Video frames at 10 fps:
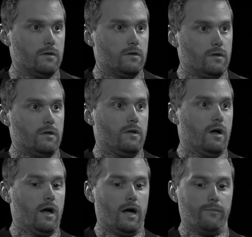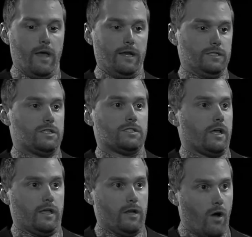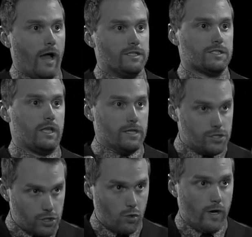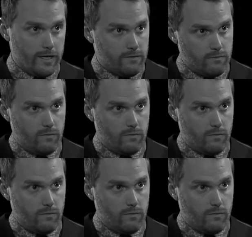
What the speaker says: And he's just like, I just intuit